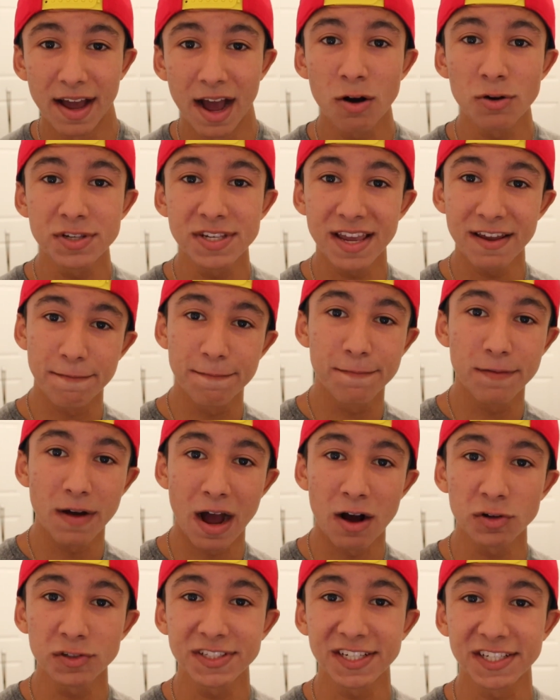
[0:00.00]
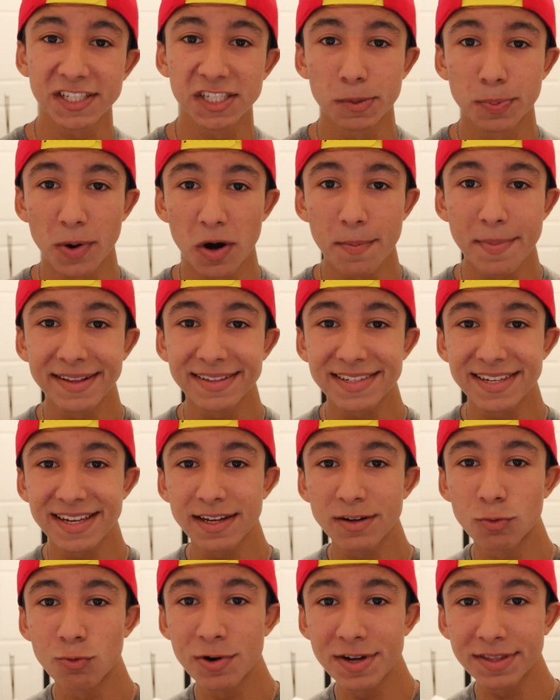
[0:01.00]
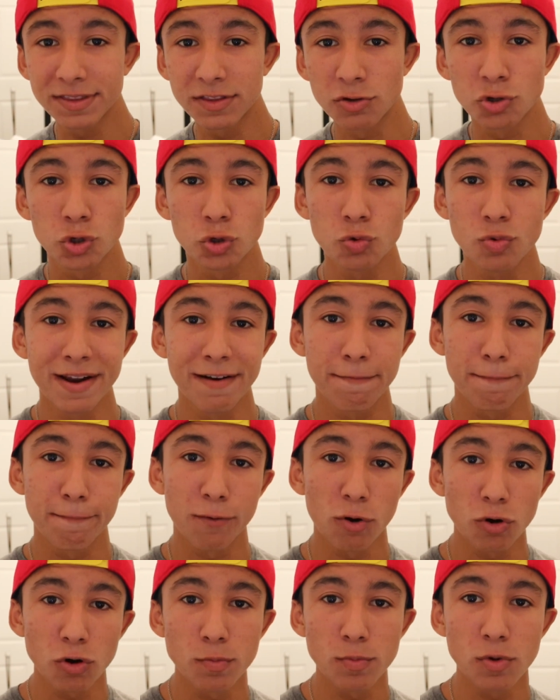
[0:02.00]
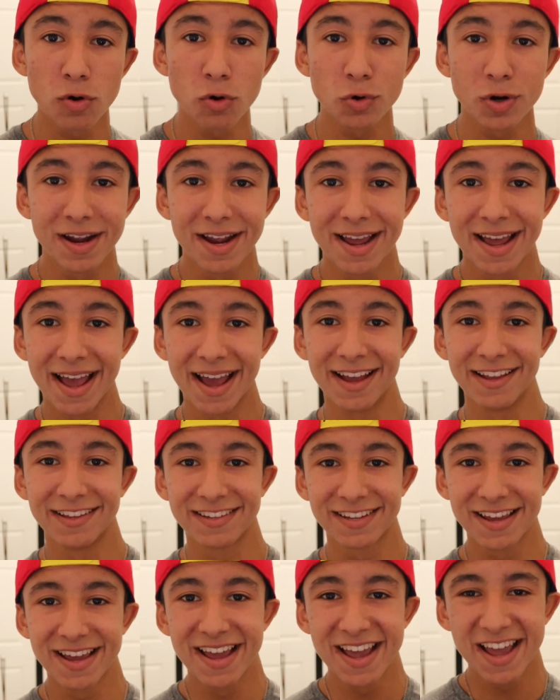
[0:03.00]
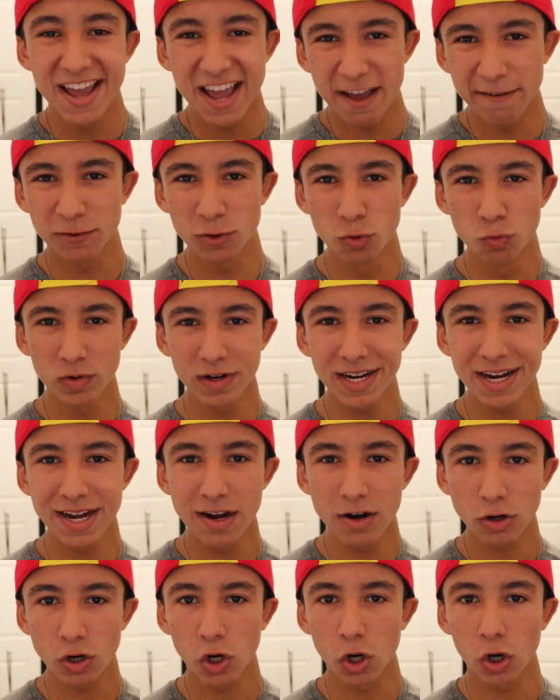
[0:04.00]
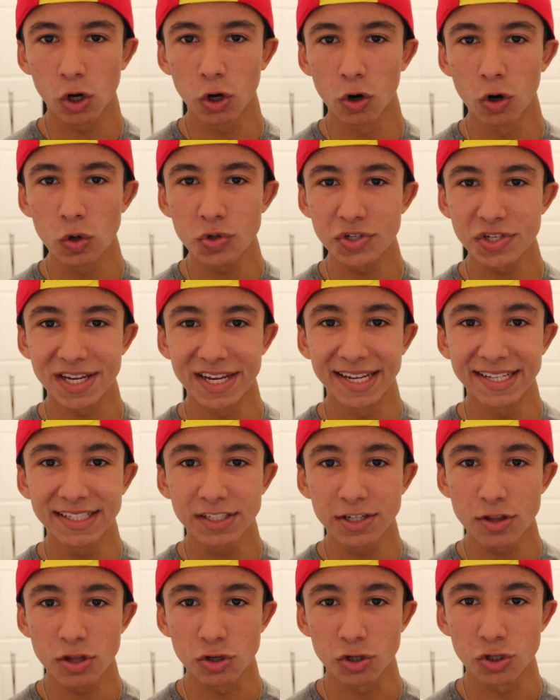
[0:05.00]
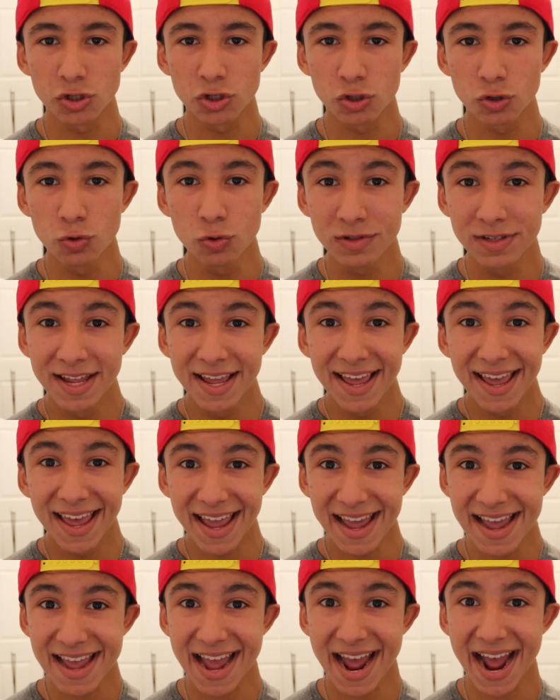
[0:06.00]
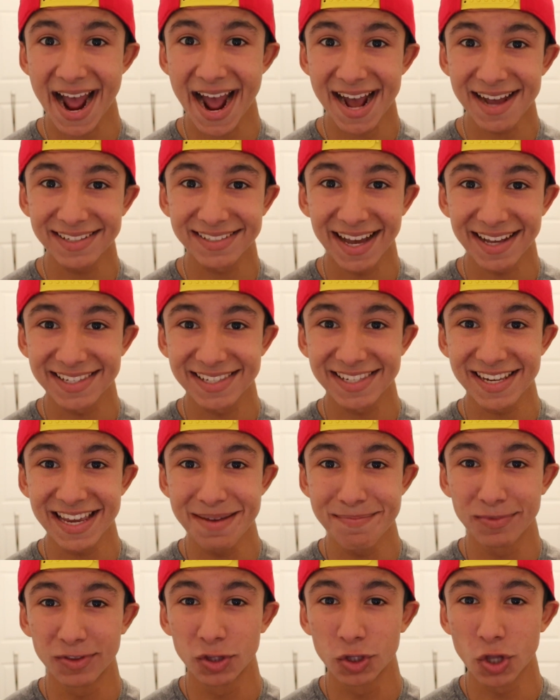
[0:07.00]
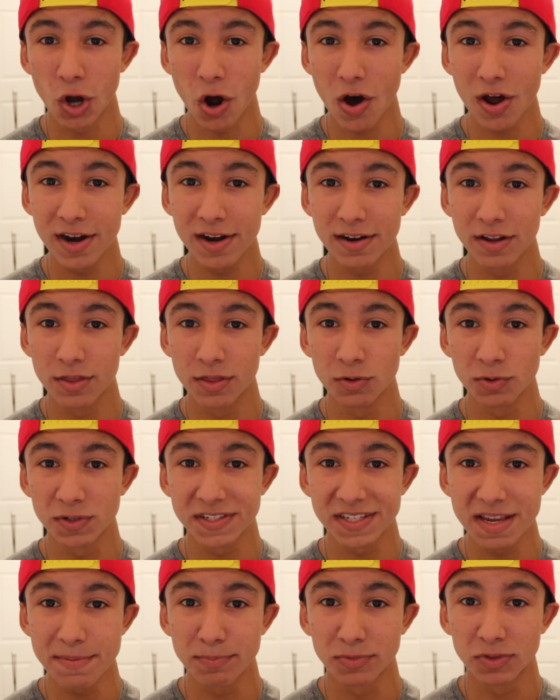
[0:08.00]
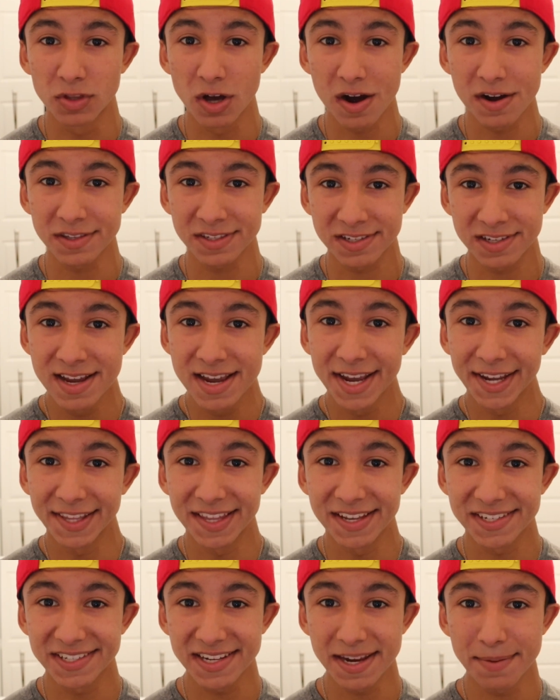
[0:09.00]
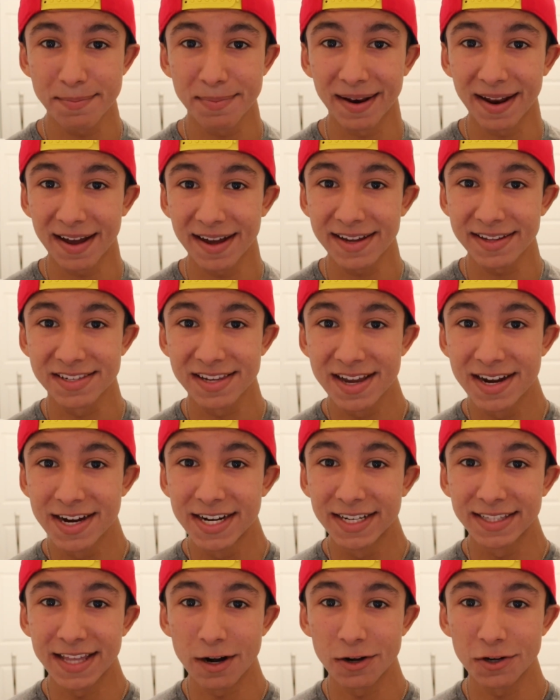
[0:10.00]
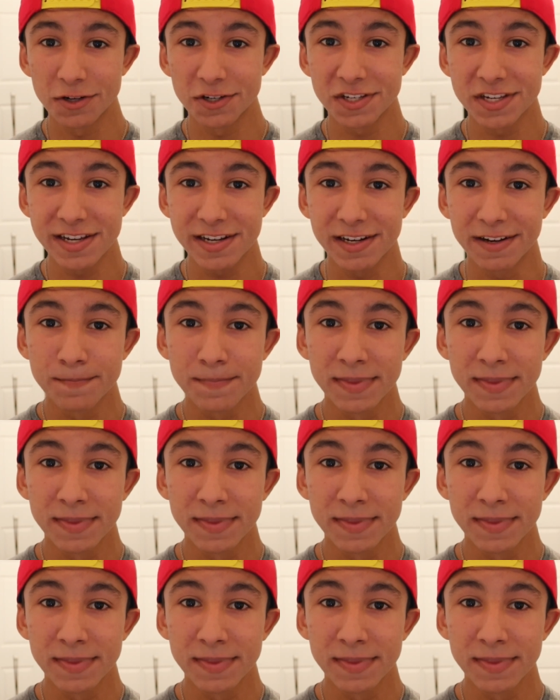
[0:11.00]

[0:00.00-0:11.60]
I was in, I was experimenting with the suit in photo mode, and if you really look close into the suit, it has that same dotted, those same dots and the same lines that are seen